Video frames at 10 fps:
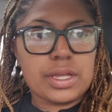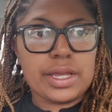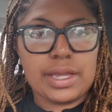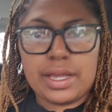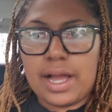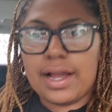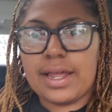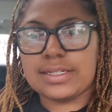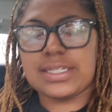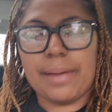okay i
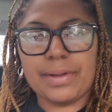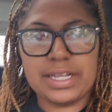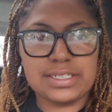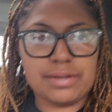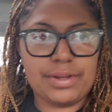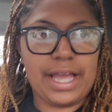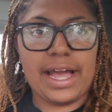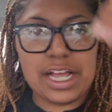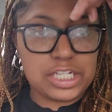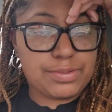gotta stop and get some
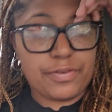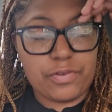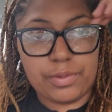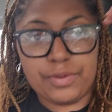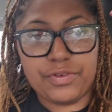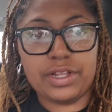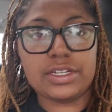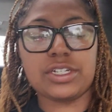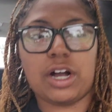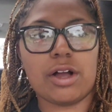gas before we
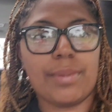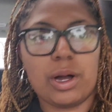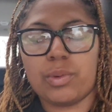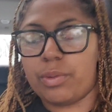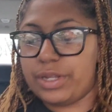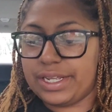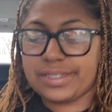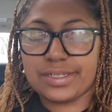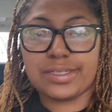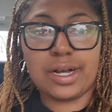really talk about what we
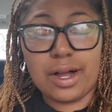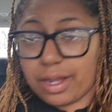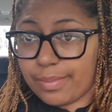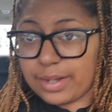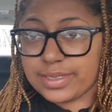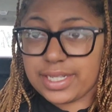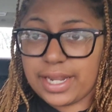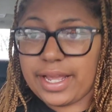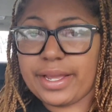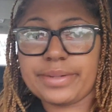need to talk about
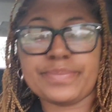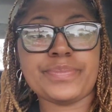today